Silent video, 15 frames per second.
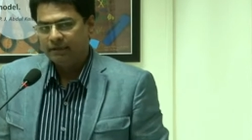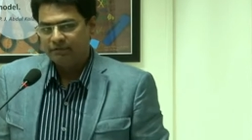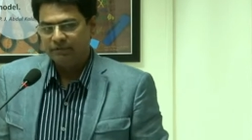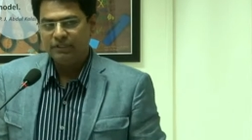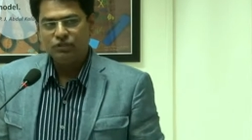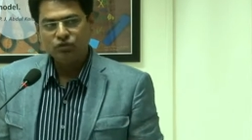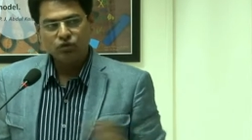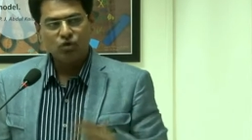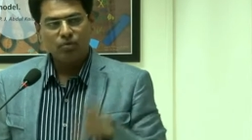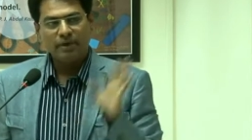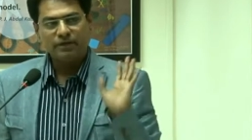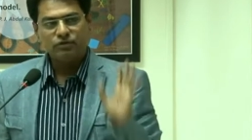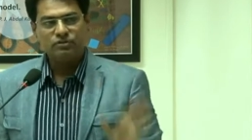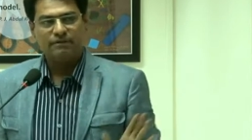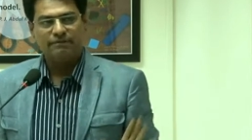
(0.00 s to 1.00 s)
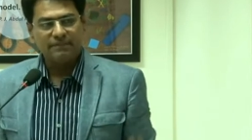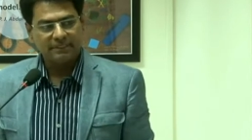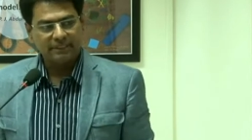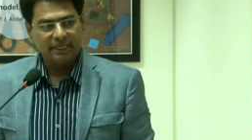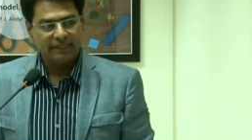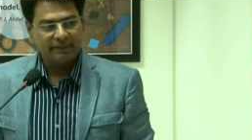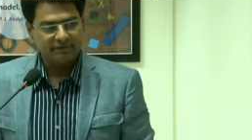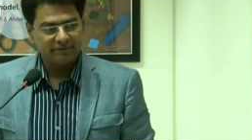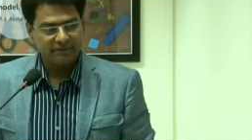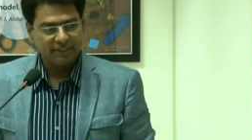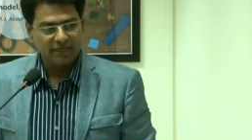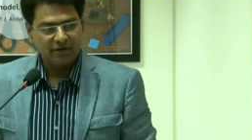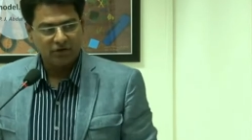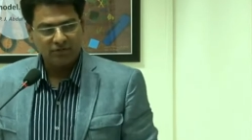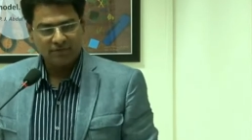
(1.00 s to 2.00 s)
We need to go back to 79, which
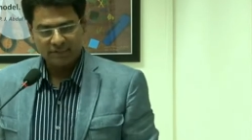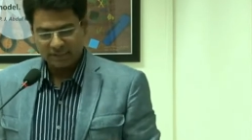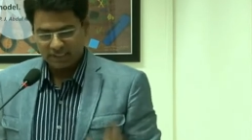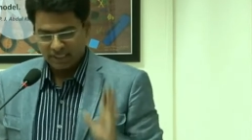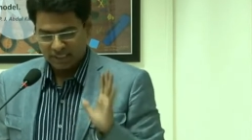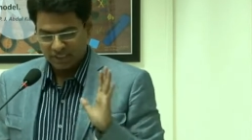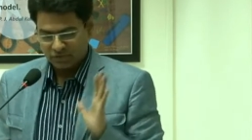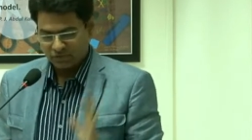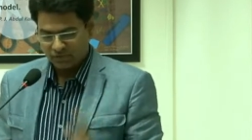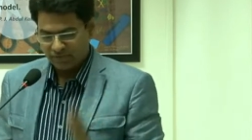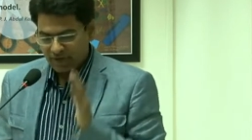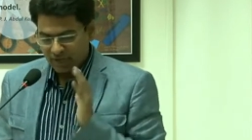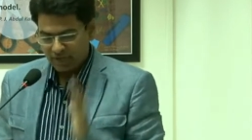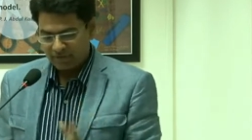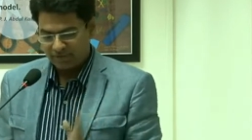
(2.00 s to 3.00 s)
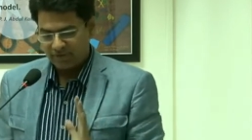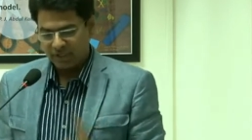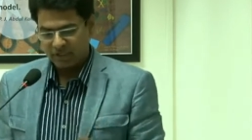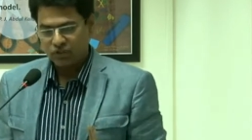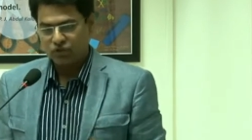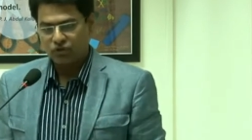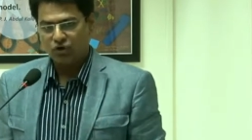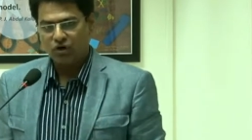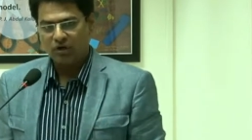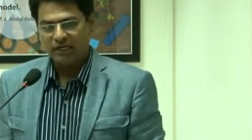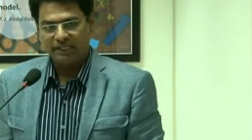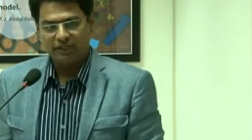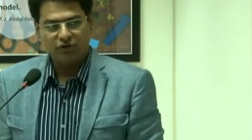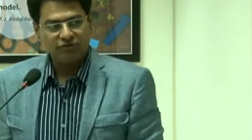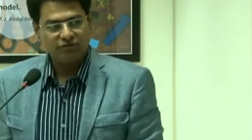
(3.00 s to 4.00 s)
I always say is very, very strong
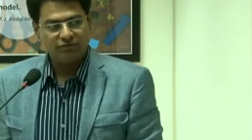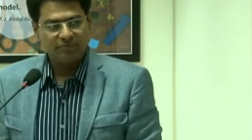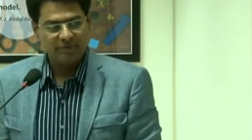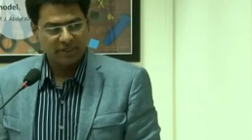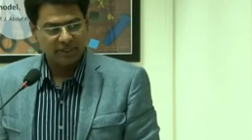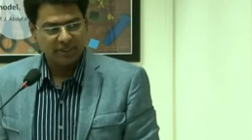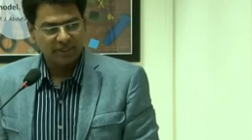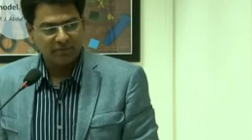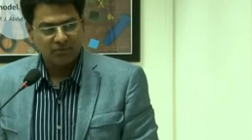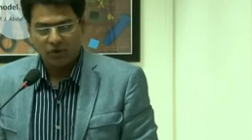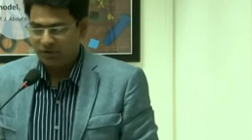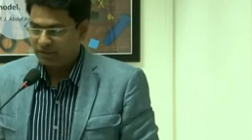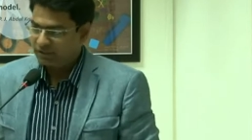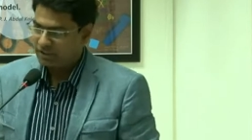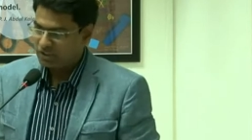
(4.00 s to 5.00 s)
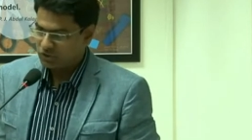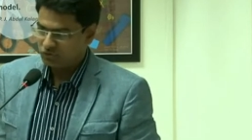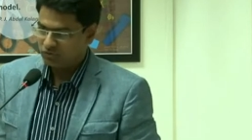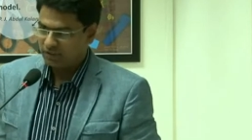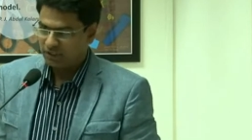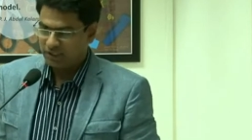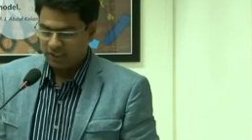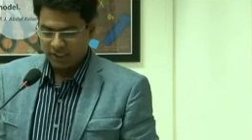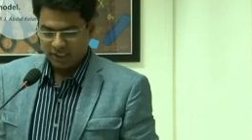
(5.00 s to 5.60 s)
cutoff period in modern history.